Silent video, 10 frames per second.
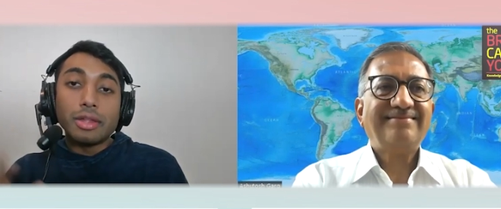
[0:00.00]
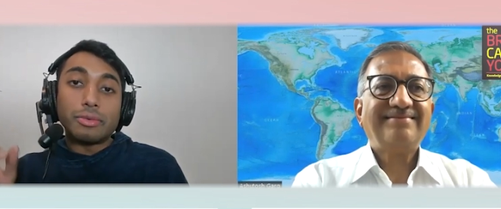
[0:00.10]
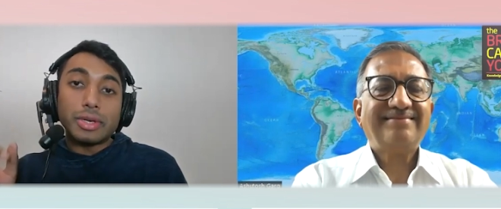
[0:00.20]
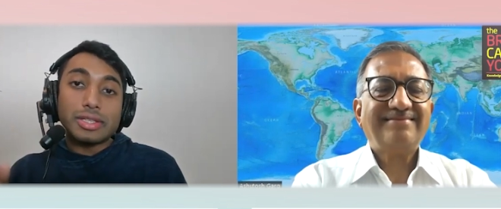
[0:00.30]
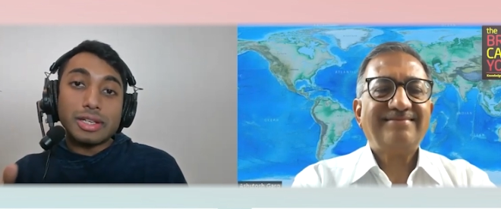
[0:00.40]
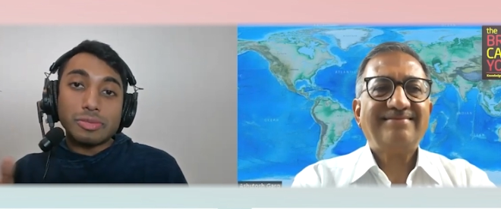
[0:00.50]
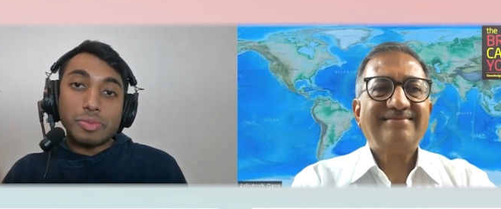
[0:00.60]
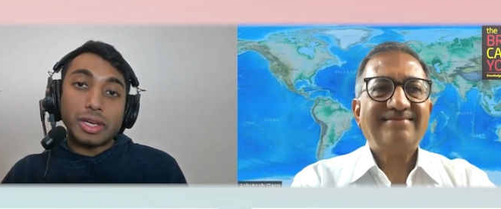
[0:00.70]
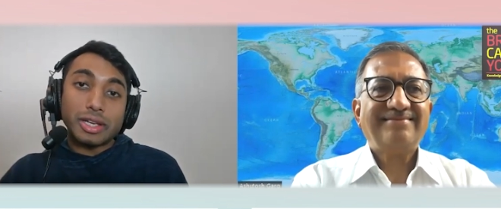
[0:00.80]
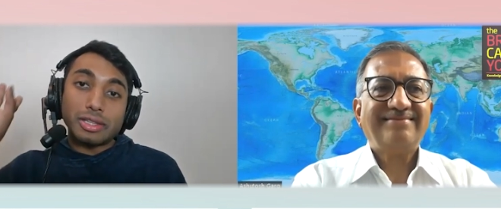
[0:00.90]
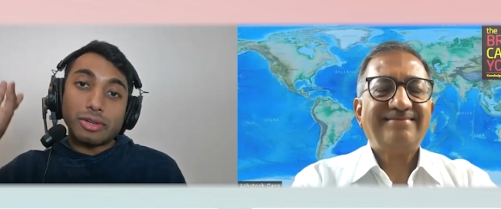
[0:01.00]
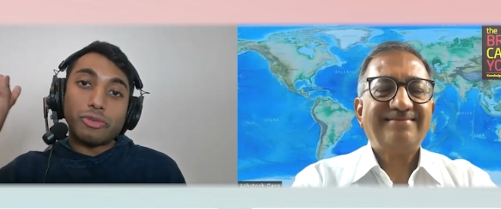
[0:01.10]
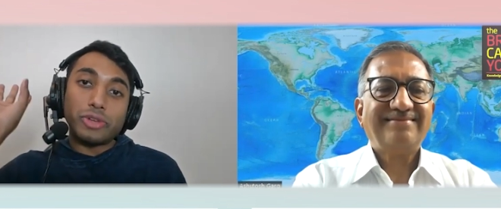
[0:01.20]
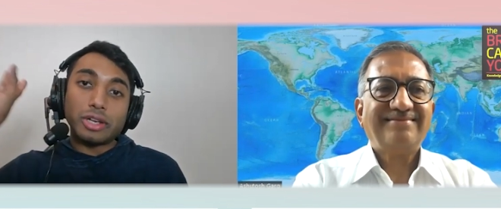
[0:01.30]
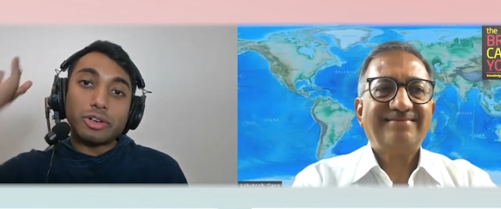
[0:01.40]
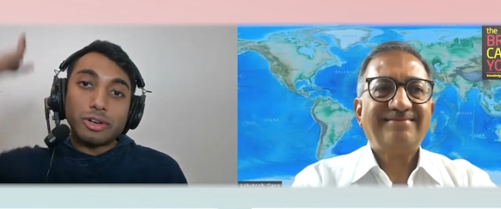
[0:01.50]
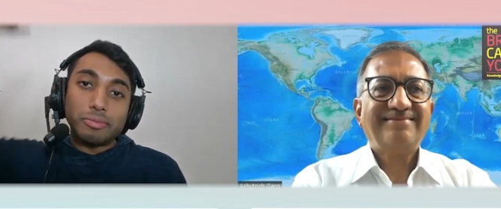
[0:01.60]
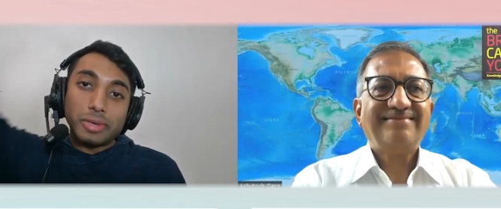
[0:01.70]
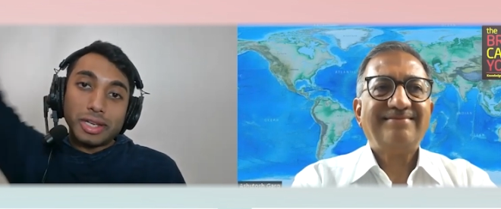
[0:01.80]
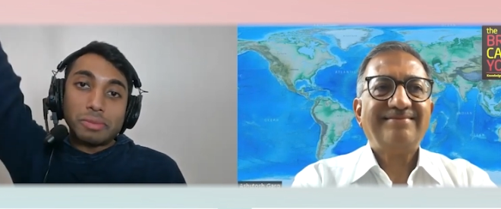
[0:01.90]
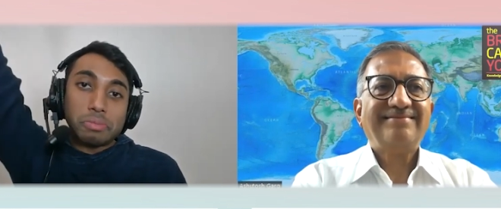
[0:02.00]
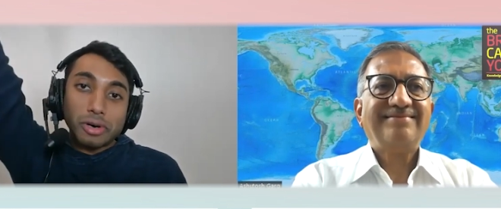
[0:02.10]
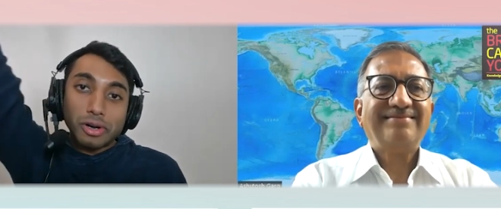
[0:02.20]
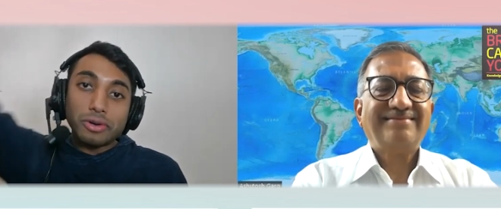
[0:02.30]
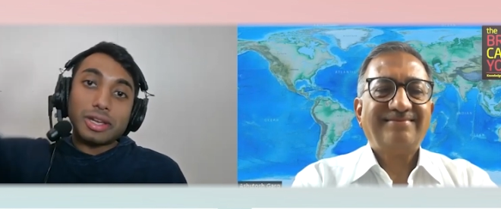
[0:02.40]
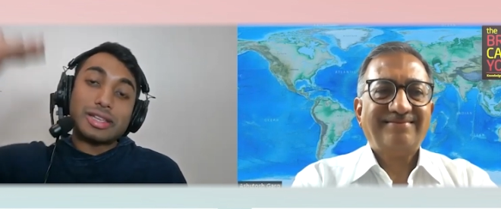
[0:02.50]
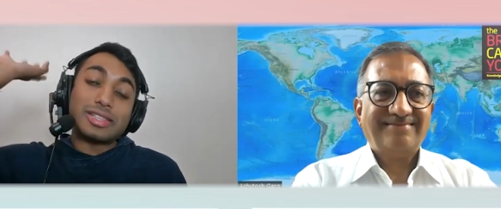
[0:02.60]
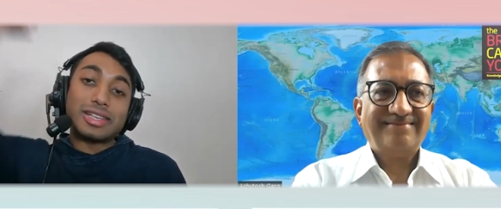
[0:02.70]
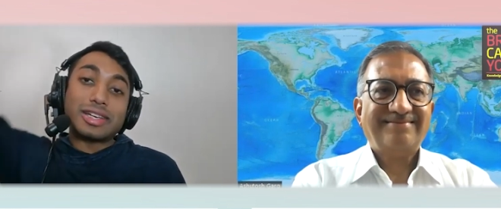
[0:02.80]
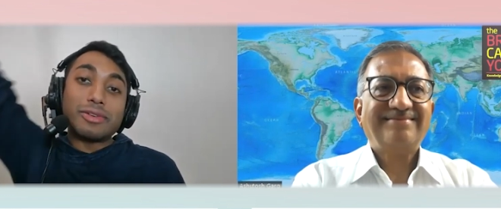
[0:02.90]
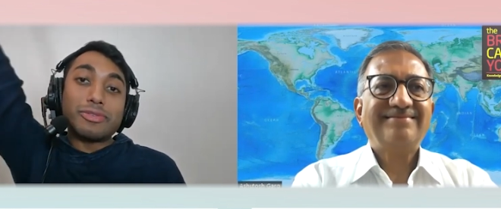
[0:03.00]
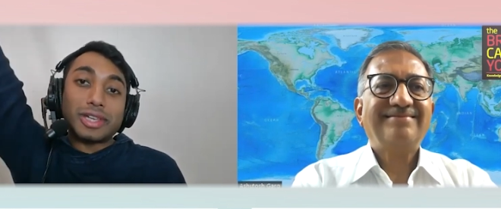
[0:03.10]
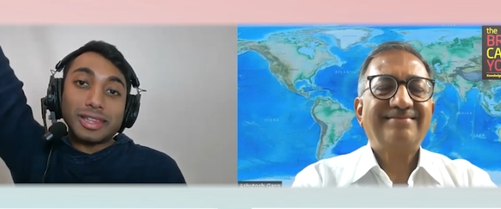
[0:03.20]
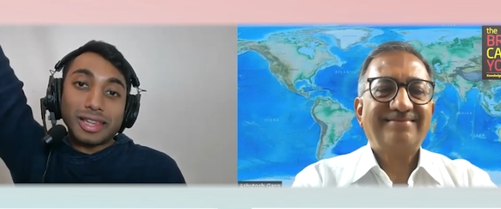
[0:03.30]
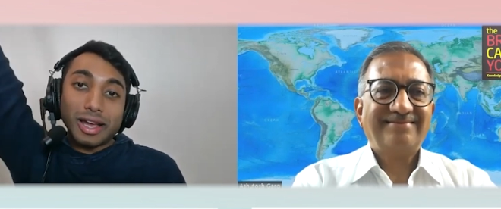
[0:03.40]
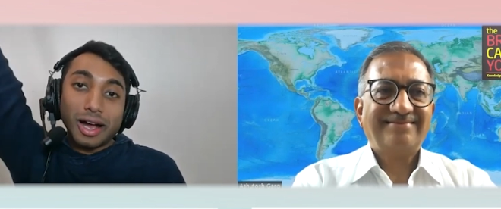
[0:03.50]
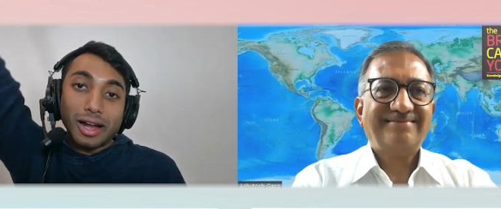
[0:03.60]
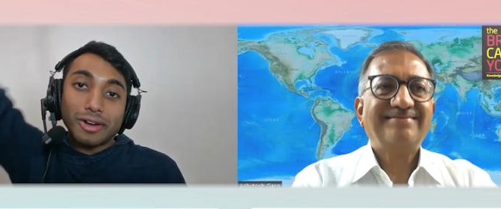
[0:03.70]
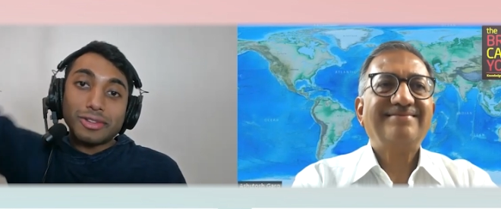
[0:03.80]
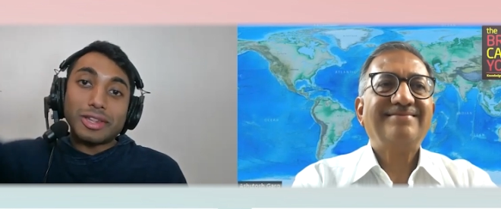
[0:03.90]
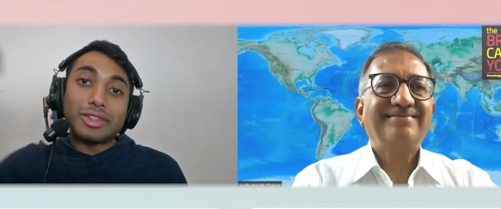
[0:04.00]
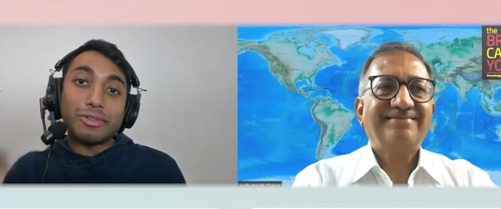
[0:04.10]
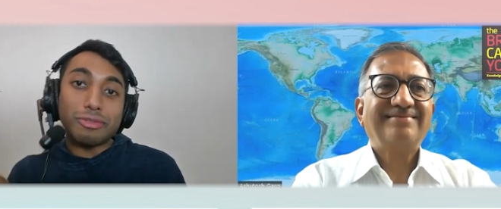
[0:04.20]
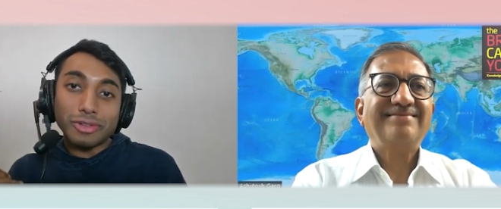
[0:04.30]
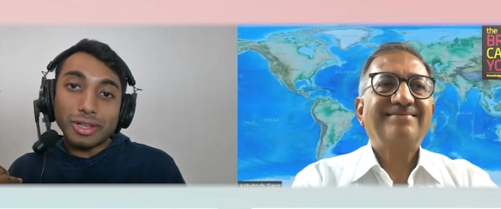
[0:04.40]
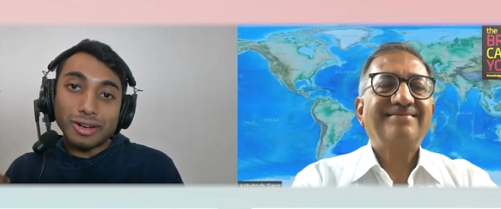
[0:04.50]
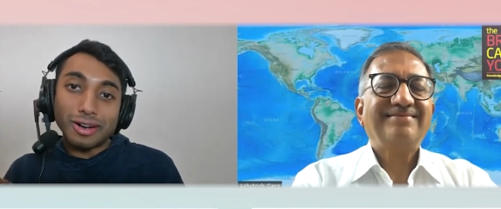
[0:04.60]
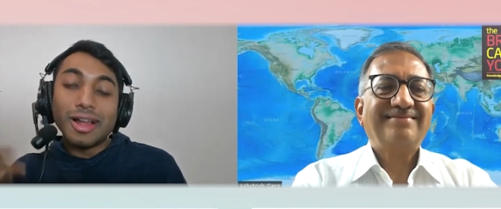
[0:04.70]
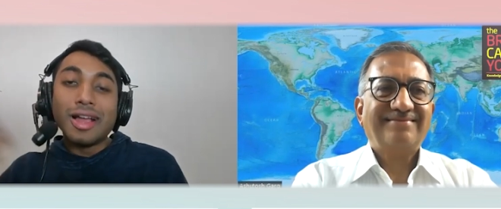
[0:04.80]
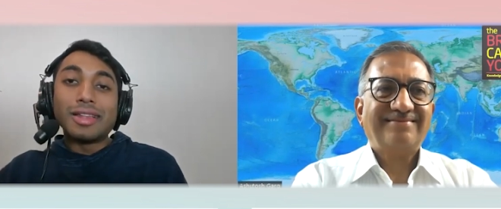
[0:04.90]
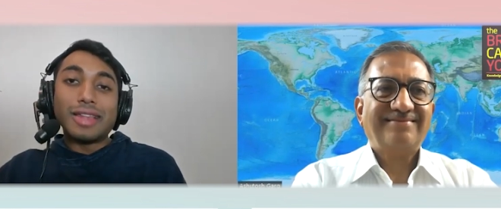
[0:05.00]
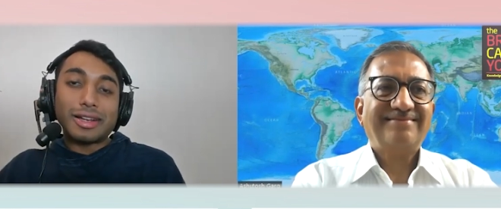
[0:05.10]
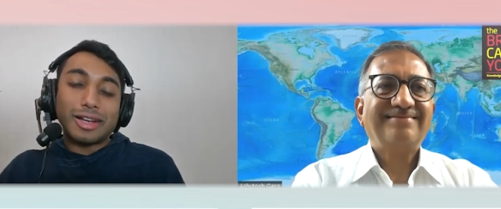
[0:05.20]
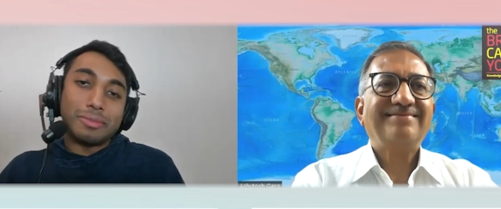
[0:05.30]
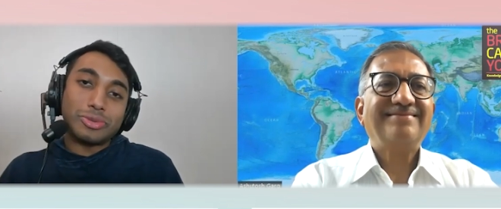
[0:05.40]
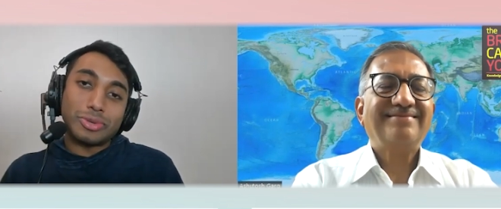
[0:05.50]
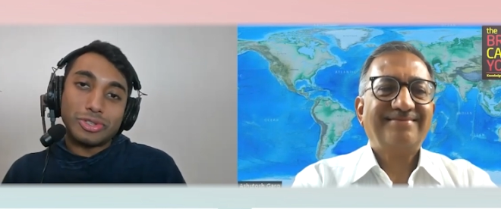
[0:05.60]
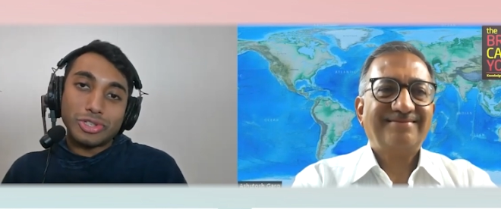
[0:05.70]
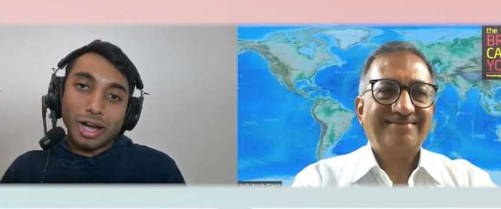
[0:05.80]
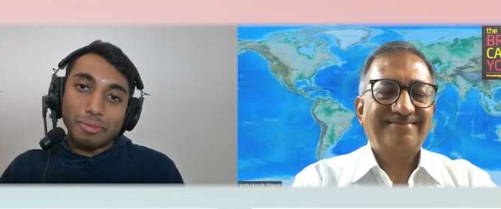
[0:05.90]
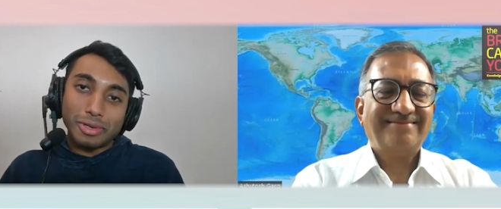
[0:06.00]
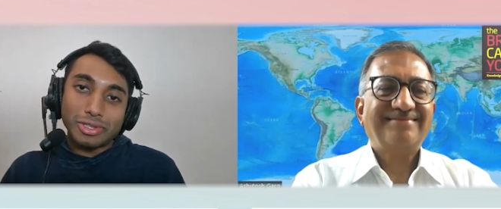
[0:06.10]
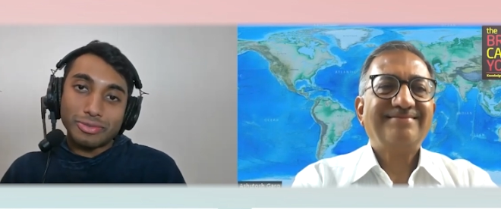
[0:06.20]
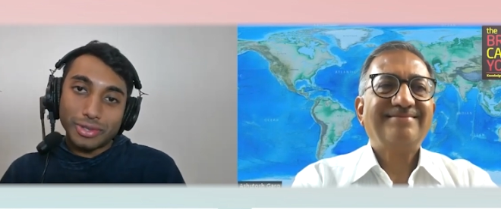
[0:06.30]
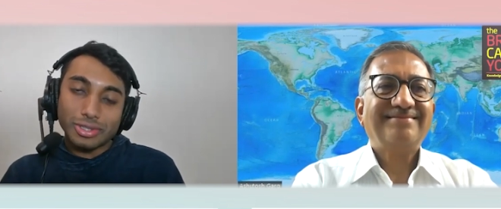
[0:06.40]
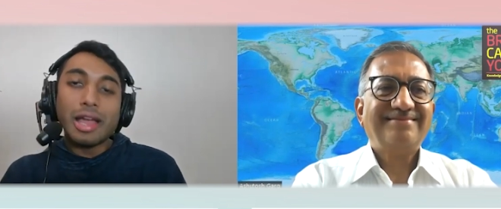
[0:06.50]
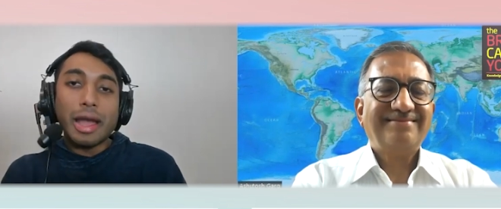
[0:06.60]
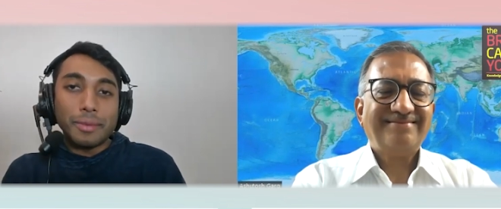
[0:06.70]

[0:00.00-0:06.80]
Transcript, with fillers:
Speaker 1: The reason is because the fear of being broke is significantly higher than the fear that comes with job interviews.